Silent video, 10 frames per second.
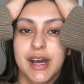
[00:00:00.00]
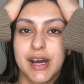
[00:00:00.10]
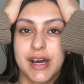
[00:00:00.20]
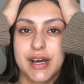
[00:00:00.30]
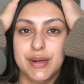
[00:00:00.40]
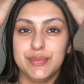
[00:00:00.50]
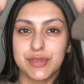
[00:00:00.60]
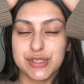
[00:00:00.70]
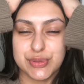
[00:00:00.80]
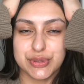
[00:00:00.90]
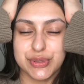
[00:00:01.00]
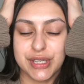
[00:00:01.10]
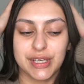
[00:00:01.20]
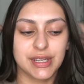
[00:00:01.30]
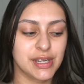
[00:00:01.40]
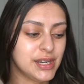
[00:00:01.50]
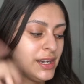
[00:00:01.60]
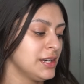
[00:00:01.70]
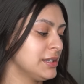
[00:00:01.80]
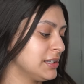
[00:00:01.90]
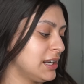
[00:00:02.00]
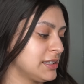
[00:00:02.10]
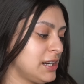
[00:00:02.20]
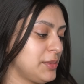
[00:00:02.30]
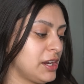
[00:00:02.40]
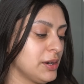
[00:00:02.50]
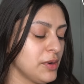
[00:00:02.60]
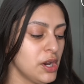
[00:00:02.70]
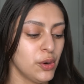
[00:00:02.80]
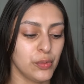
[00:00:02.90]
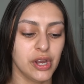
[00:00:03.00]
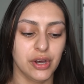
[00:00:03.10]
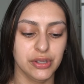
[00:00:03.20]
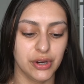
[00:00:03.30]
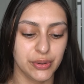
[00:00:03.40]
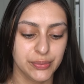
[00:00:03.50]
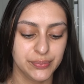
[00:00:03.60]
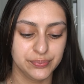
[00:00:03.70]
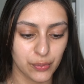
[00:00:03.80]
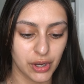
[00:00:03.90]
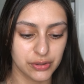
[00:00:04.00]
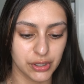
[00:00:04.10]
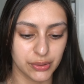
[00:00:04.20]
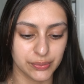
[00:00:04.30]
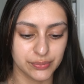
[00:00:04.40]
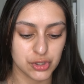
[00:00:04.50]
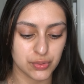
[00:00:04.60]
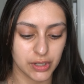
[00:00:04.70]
because we're doing the Latina makeup. We all know which